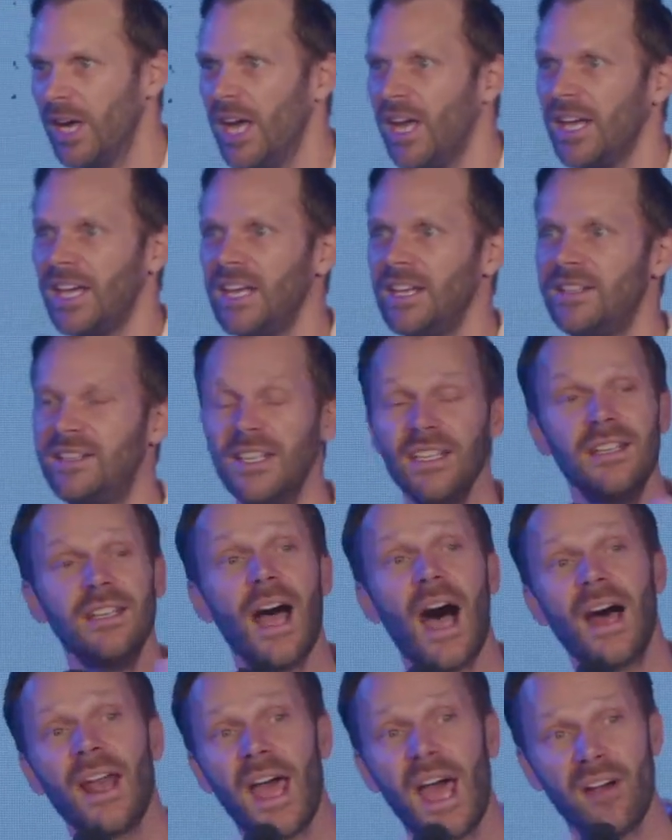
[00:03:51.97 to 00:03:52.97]
He did
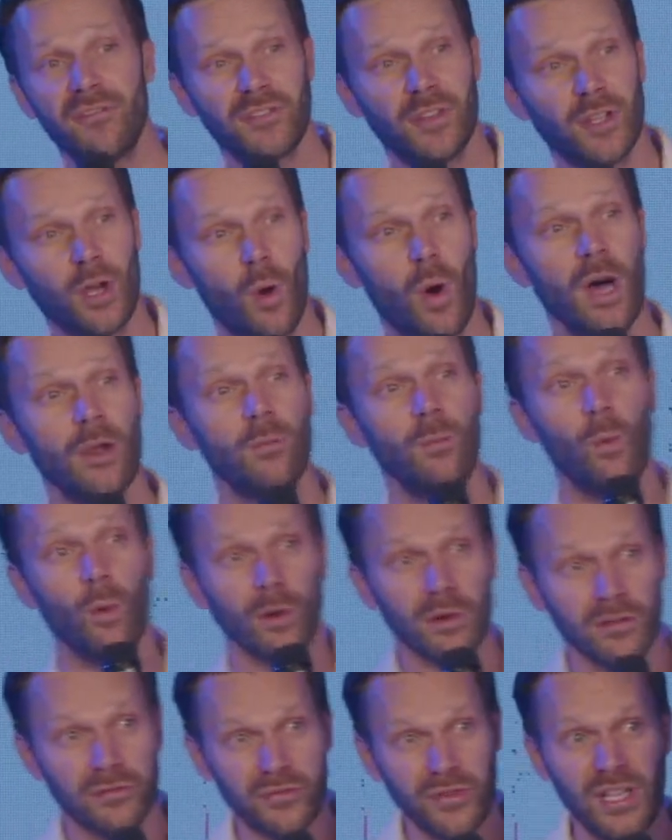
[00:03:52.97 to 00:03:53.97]
not have to go on
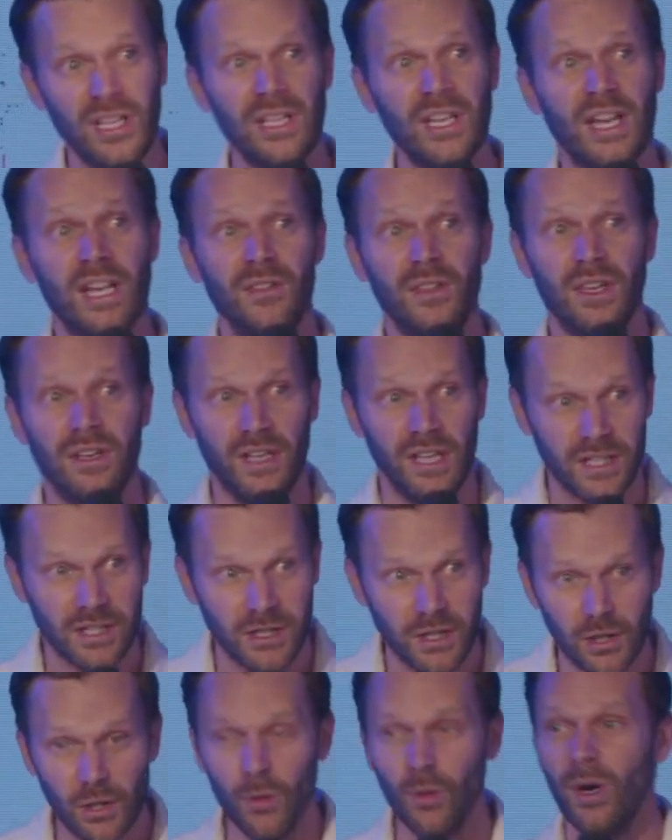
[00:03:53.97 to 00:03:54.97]
morphine in the
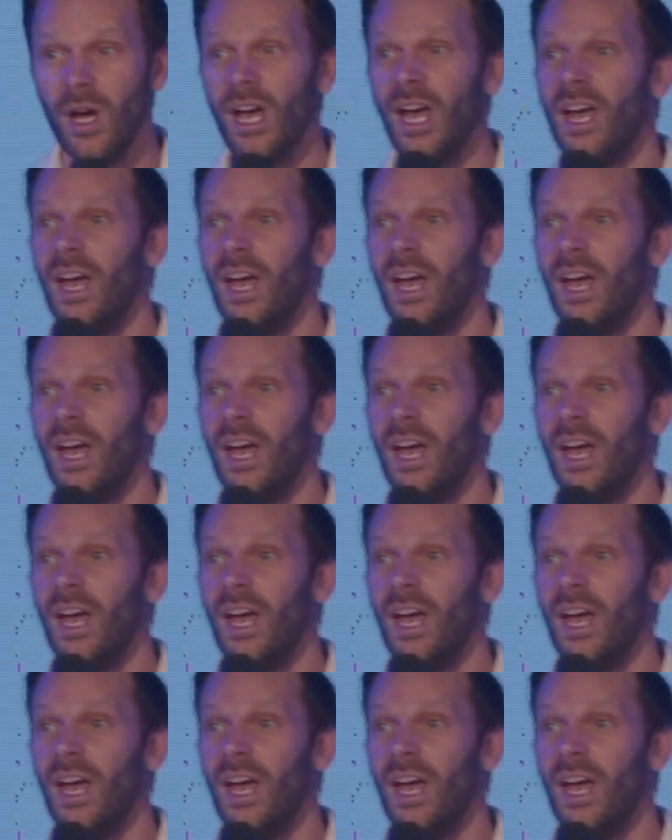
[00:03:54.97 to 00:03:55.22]
NICU.